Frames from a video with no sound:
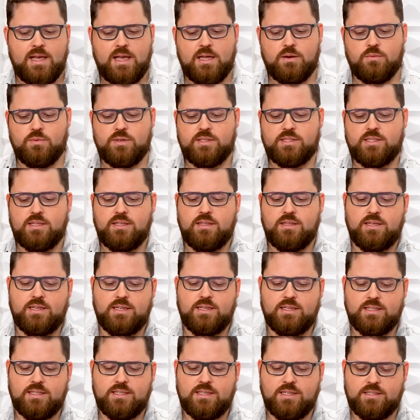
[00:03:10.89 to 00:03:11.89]
and we see
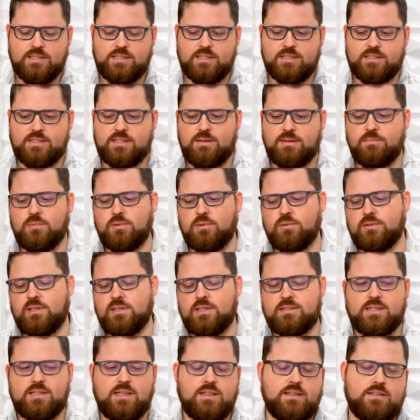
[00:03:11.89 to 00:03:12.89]
the disassembled,
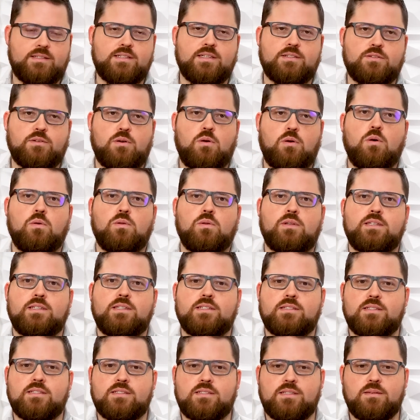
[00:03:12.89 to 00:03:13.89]
let's say these things are wholly
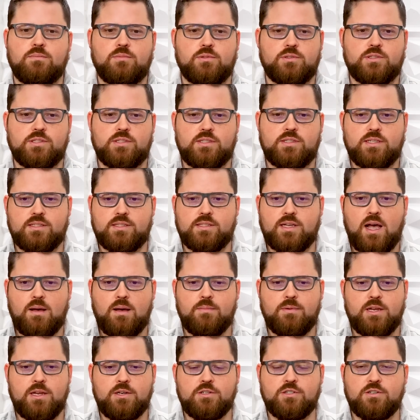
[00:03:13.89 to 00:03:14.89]
disassembled, just this
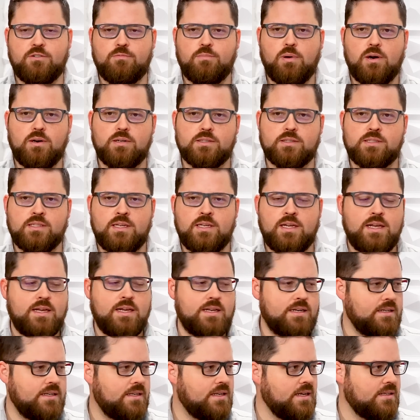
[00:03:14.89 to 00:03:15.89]
combination of parts
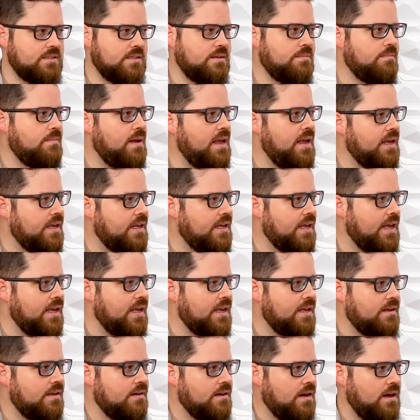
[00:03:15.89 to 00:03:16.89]
doesn't make
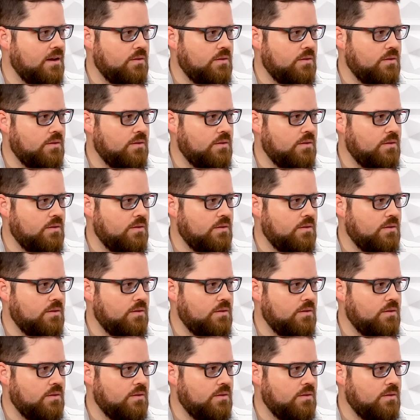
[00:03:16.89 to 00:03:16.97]
a